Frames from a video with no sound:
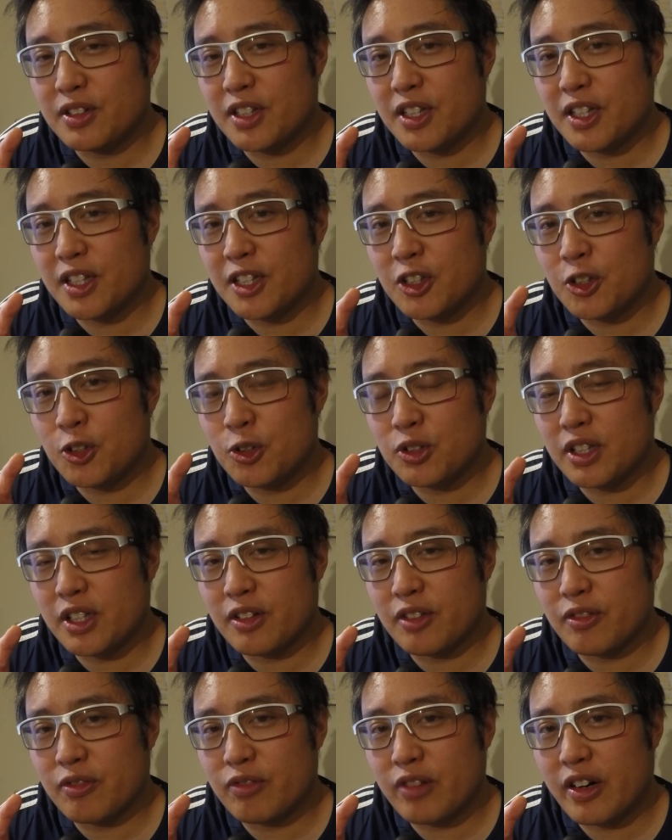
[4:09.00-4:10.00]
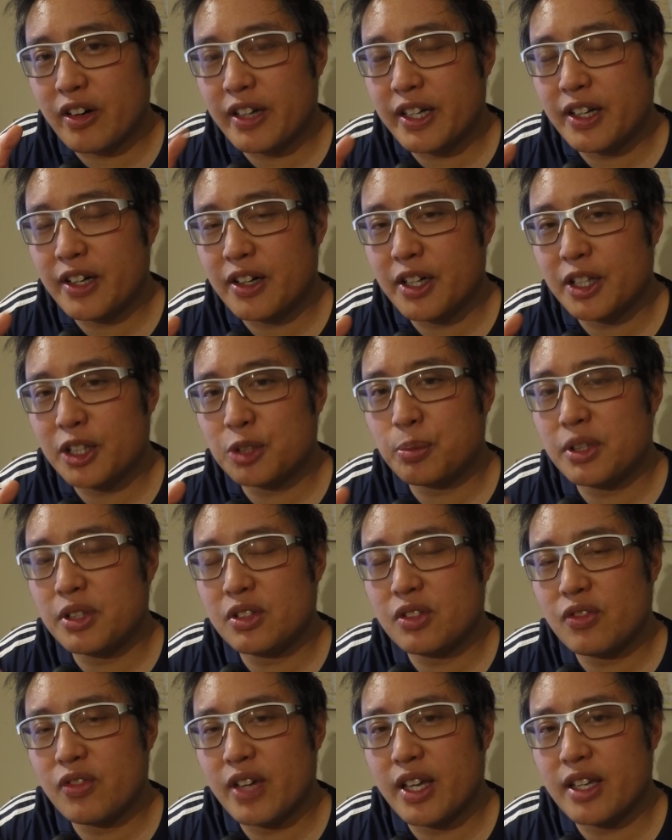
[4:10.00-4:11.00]
did it using very high
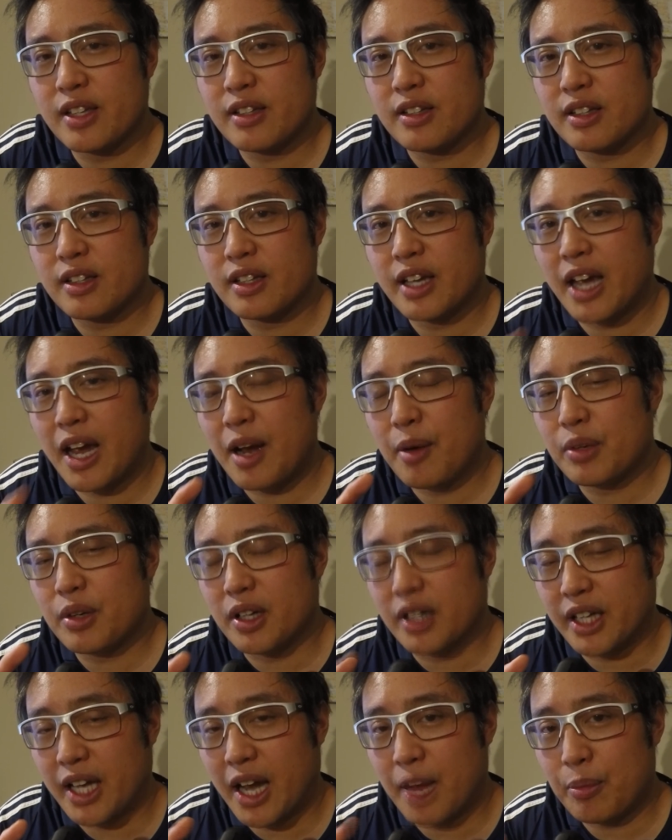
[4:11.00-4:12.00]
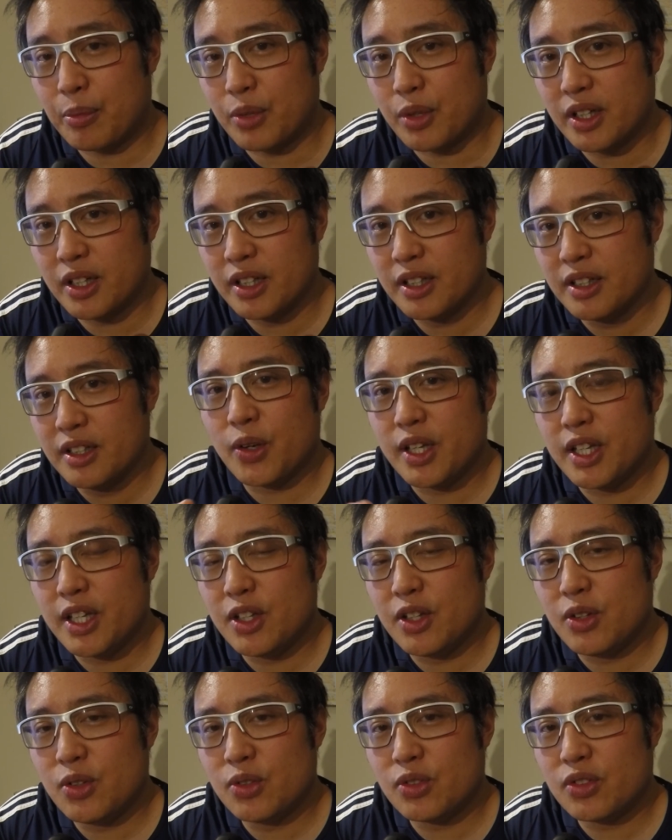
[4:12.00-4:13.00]
expensive end a camera. So
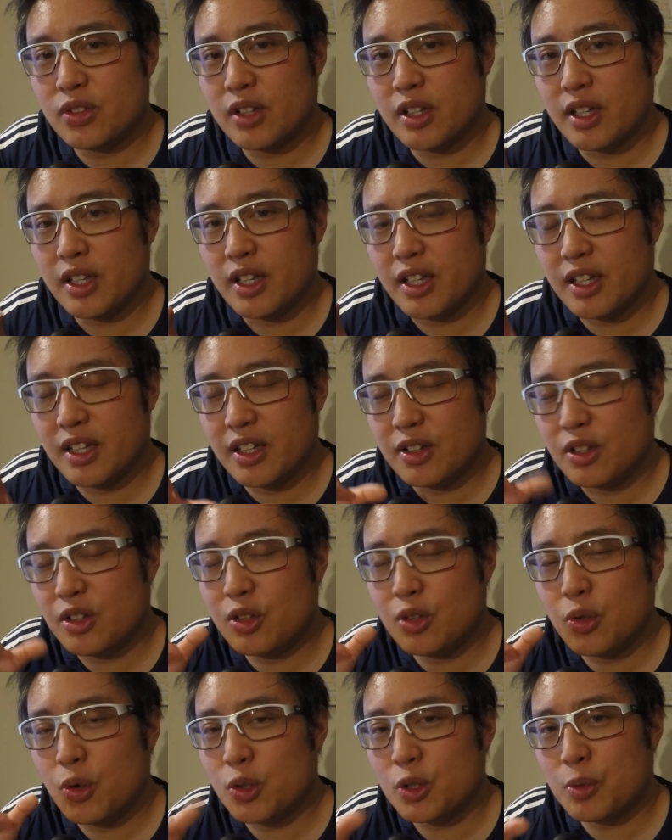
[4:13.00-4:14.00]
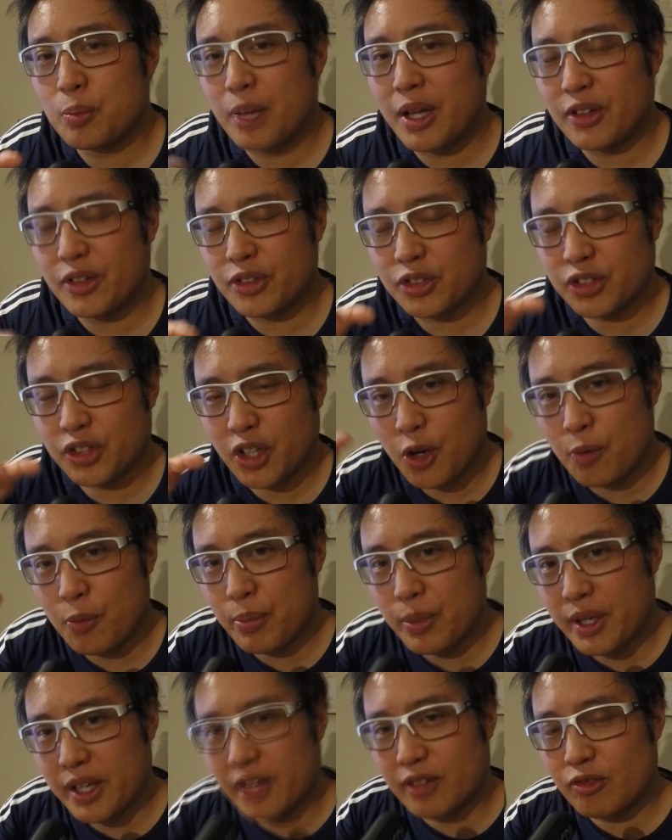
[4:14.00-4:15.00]
he talked about the
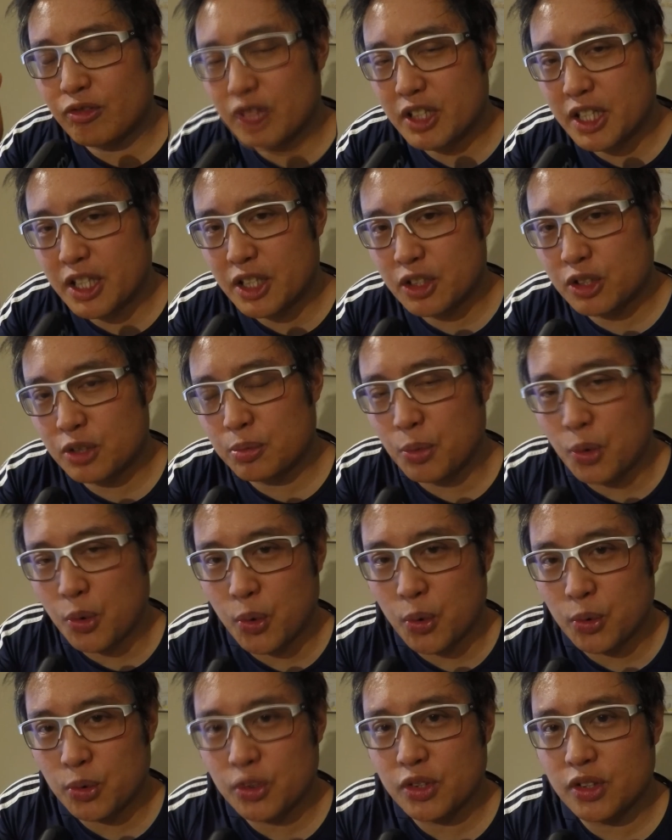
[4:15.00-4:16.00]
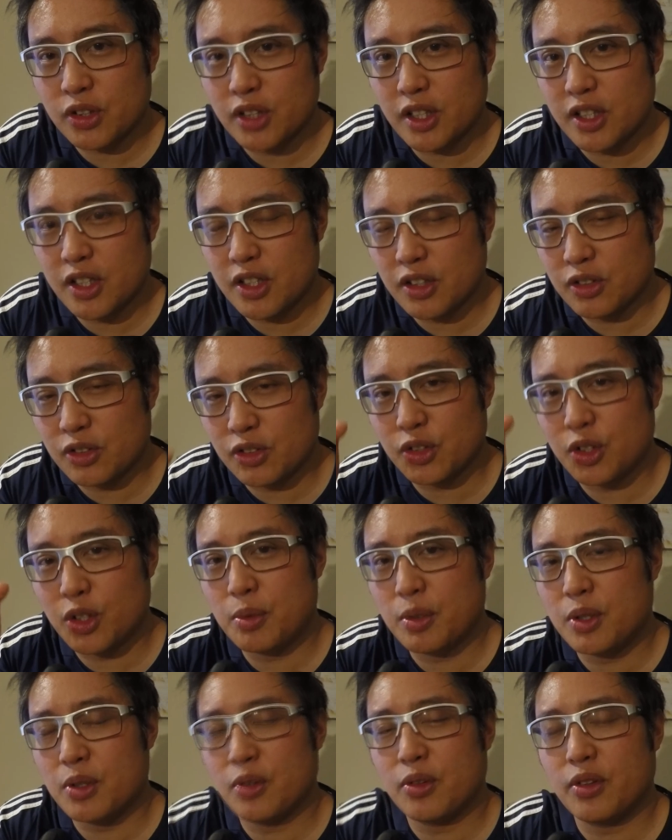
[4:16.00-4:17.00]
scope being really small so that you can
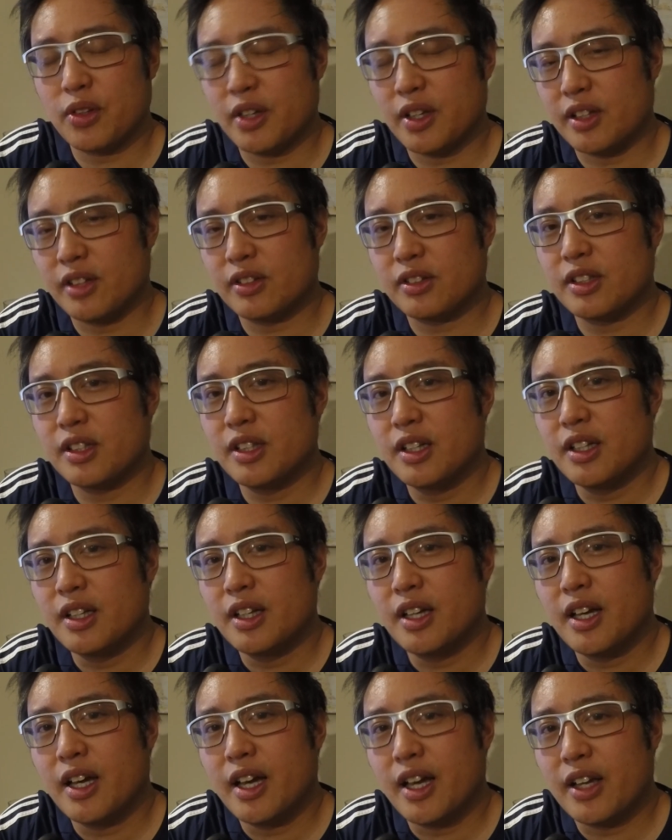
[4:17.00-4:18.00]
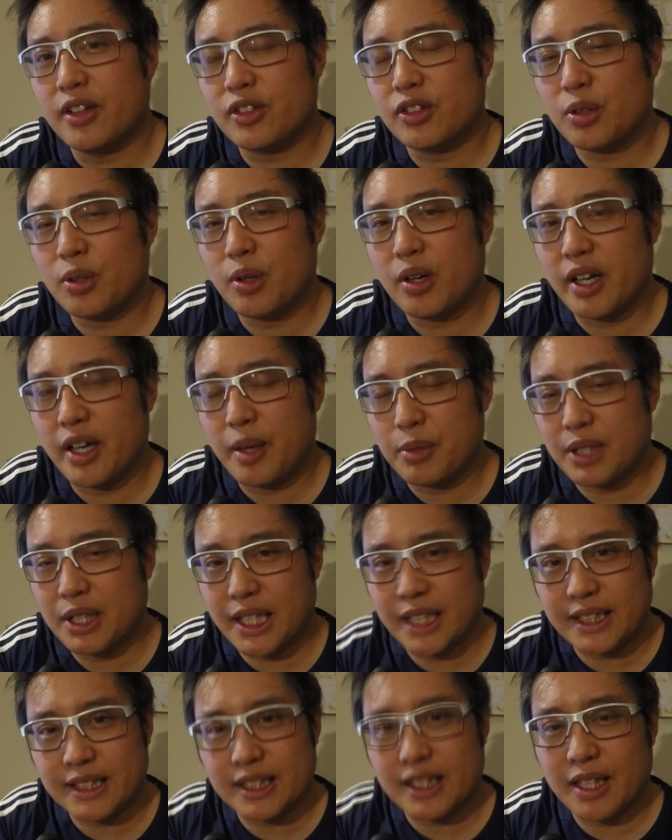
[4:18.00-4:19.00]
zoom in on things, and so I
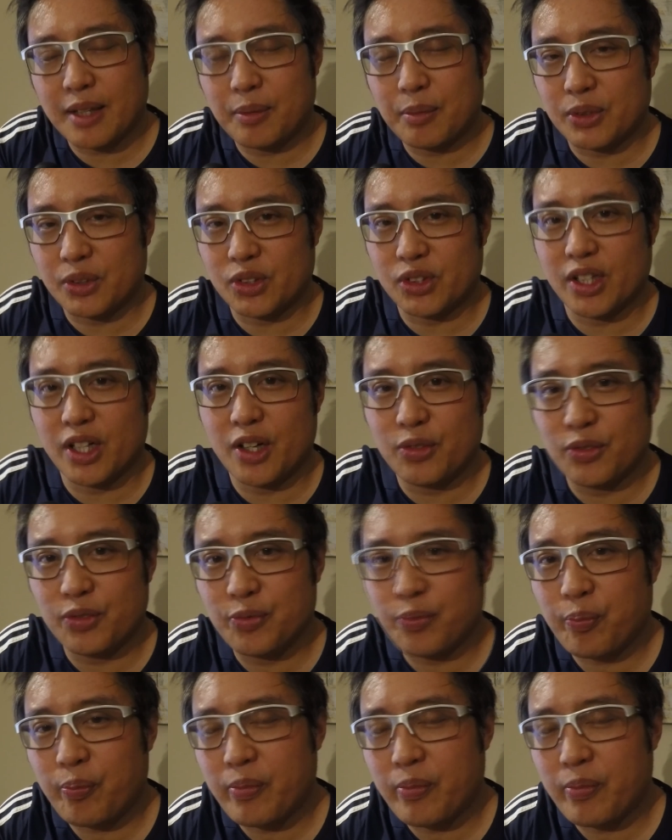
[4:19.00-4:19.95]
emulated that myself.